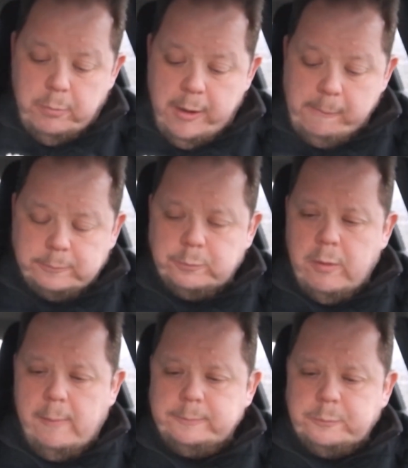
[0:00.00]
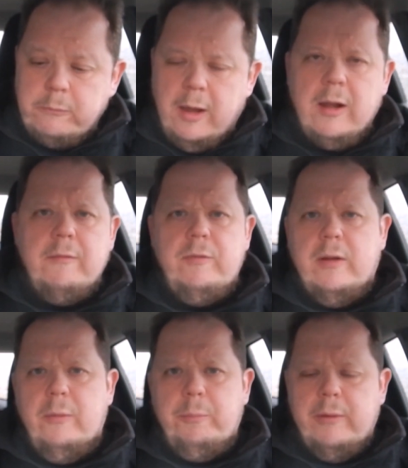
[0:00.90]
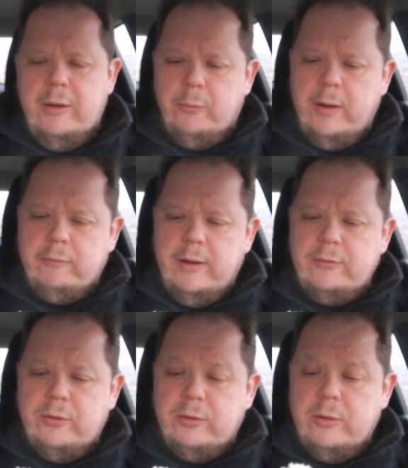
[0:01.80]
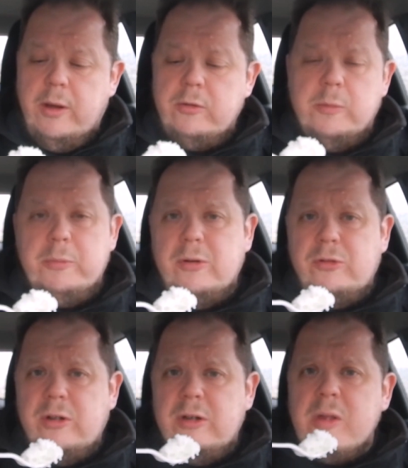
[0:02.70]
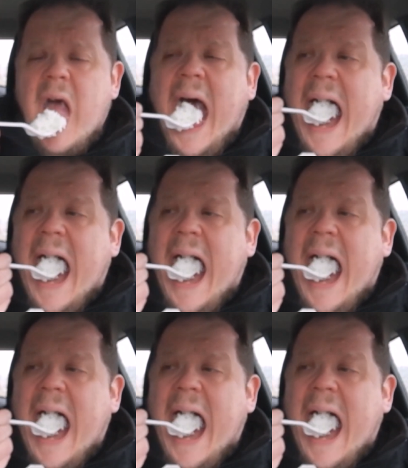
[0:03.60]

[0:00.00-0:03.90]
but I kind of feel like plain white rice is a little underappreciated.